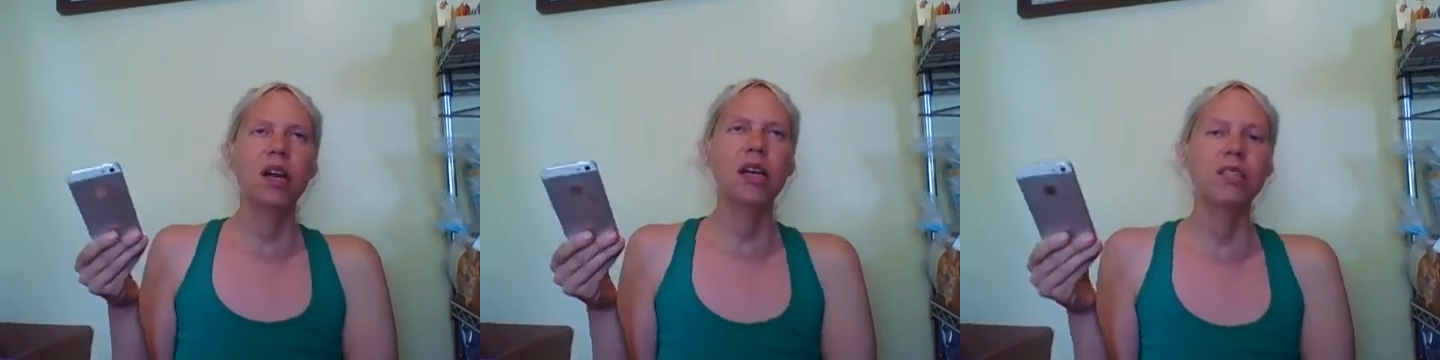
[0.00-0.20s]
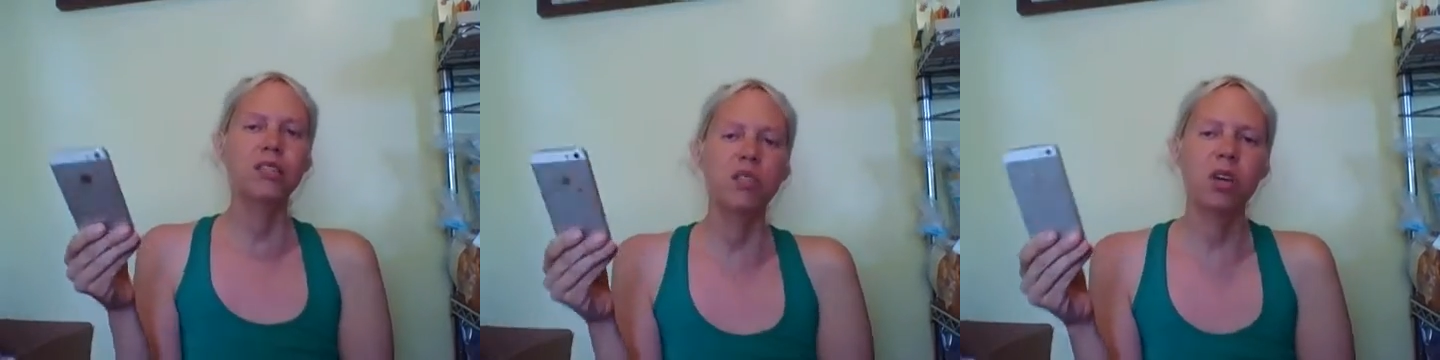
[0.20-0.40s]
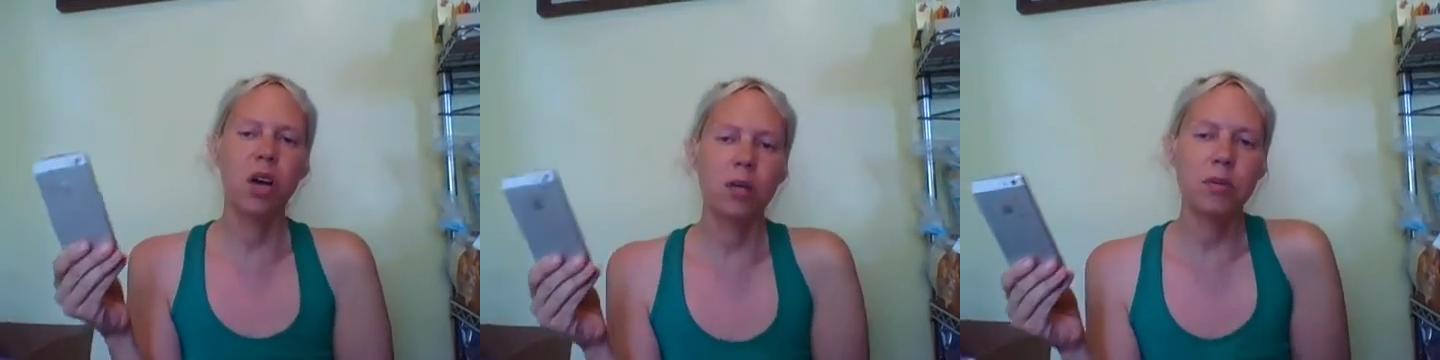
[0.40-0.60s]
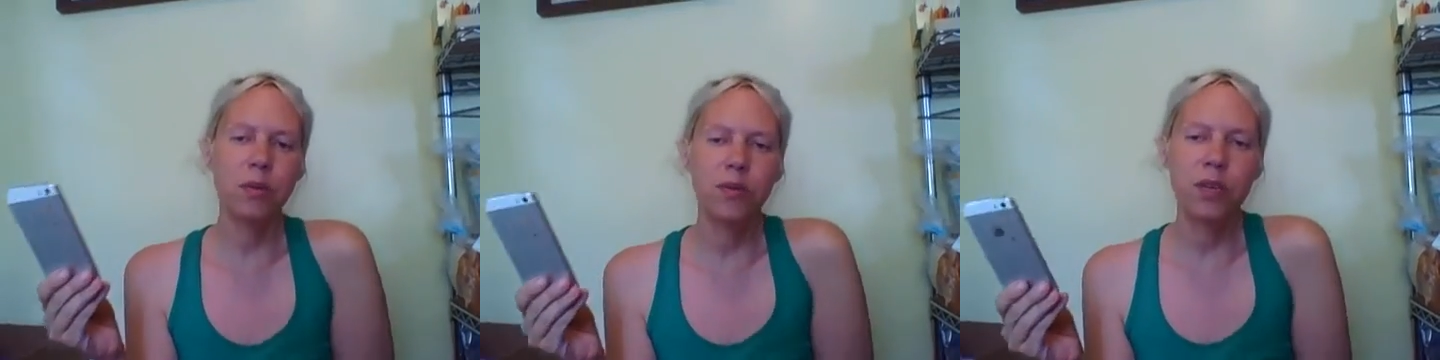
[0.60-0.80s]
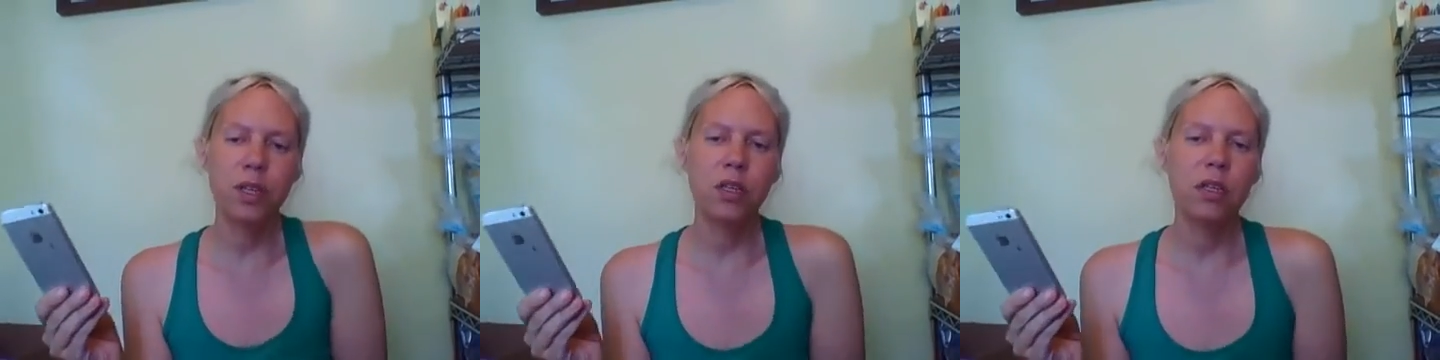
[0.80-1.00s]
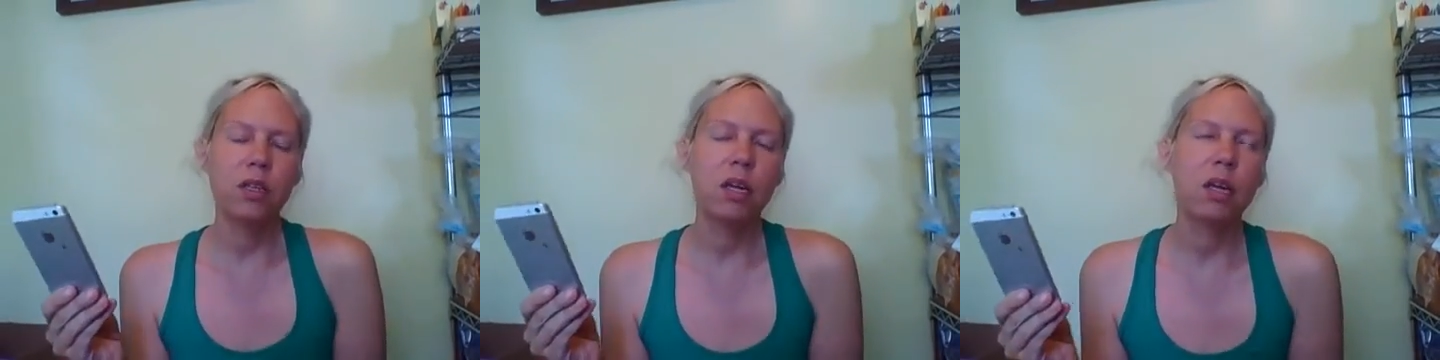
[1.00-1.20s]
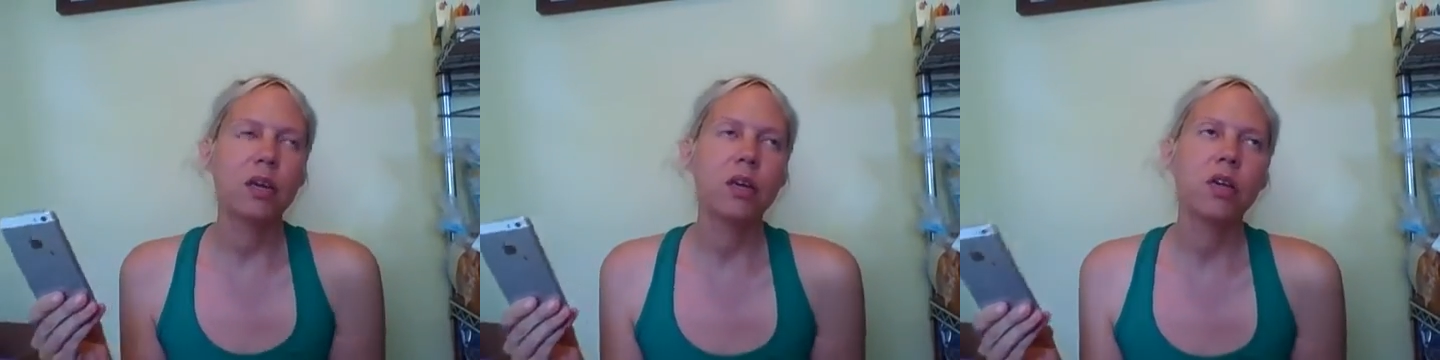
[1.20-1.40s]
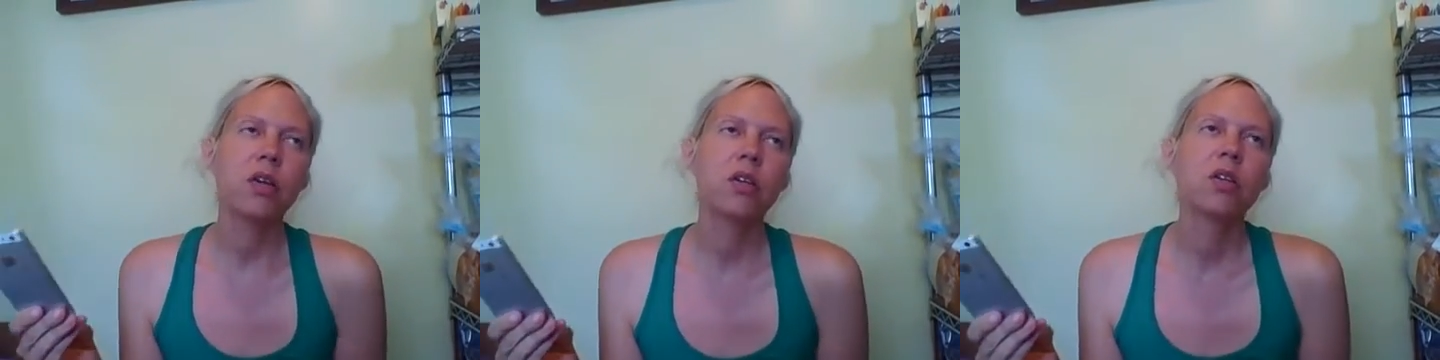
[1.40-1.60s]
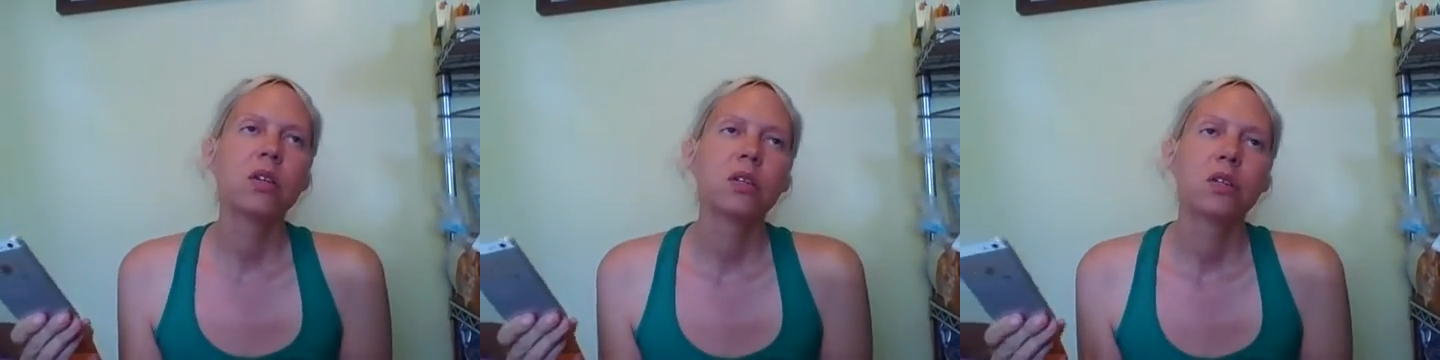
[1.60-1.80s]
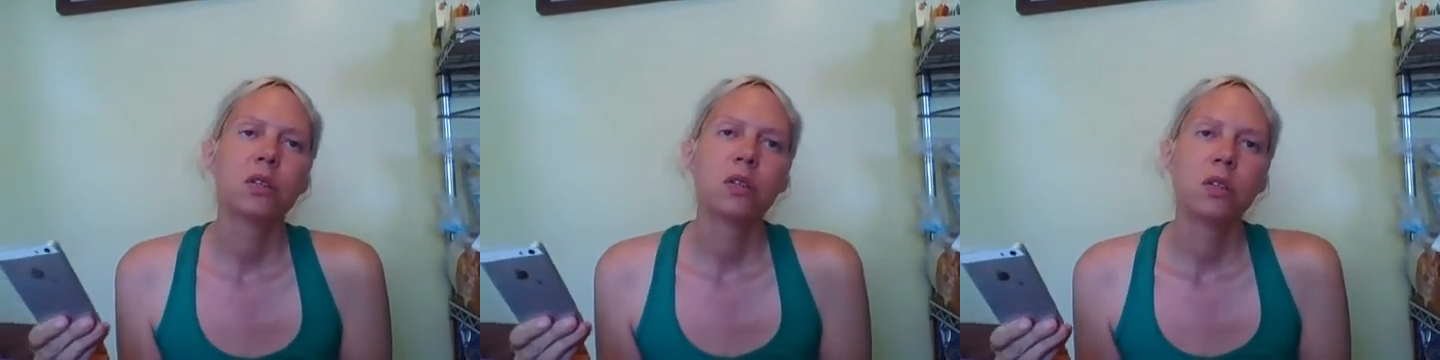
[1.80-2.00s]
I stopped feeling like